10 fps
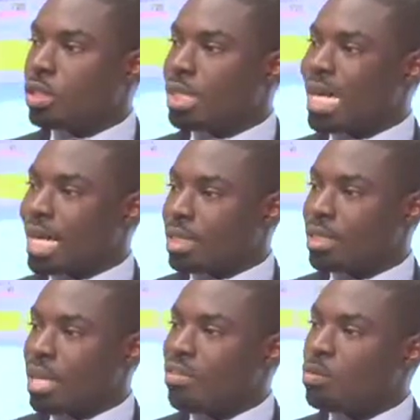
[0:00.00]
case
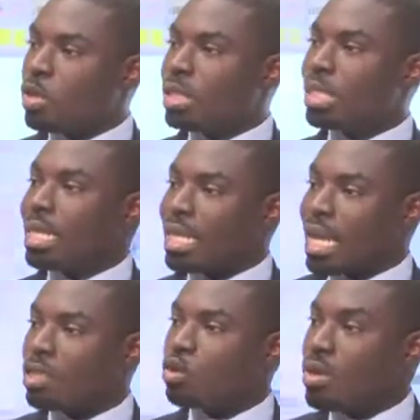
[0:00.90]
everybody is
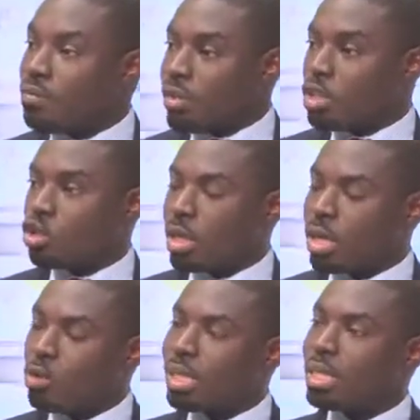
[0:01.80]
entitled to a fair trial
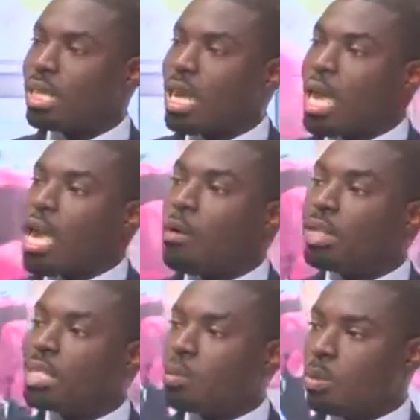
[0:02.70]
within a
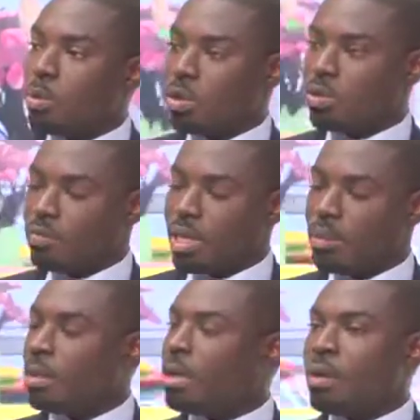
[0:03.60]
reasonable period of time.
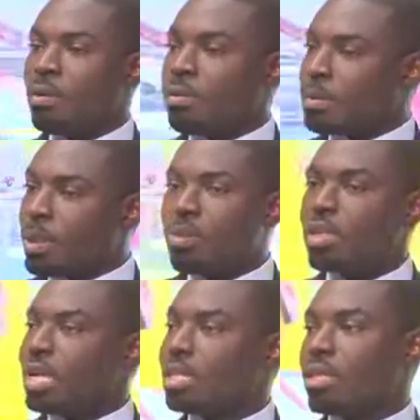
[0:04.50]
So people
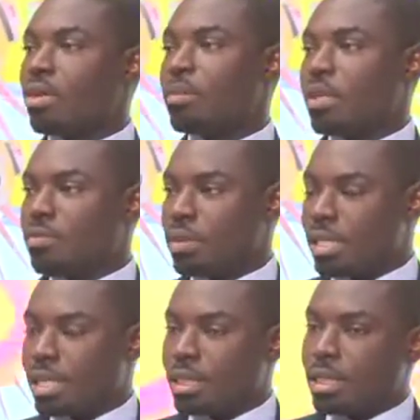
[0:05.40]
can still remand for
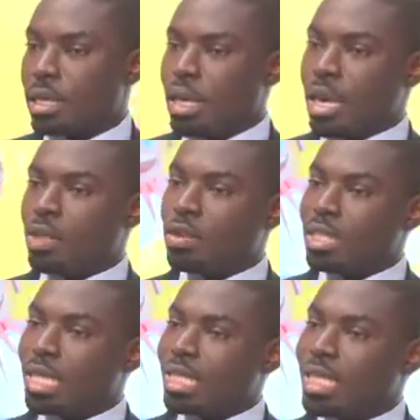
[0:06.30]
years. And
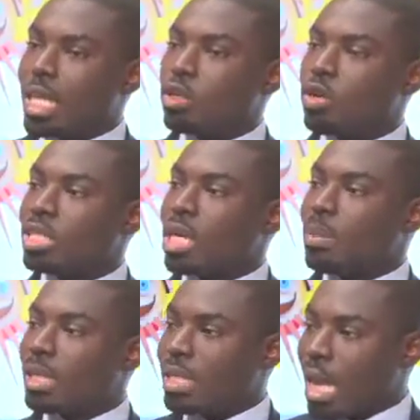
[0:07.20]
until the technology have
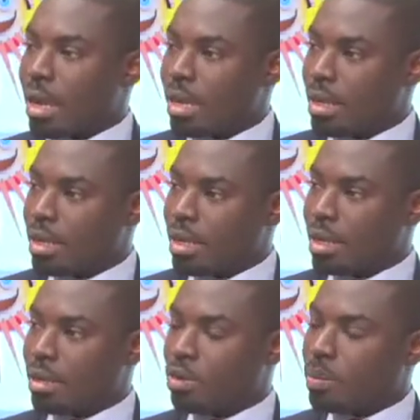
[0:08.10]
been tied
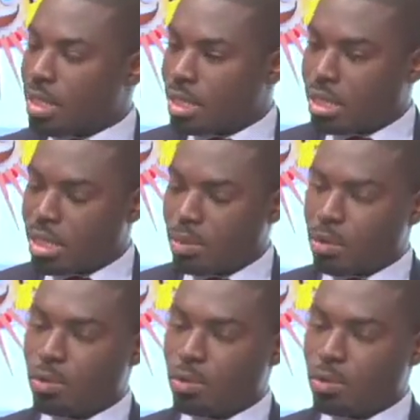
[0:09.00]
in criminal system now.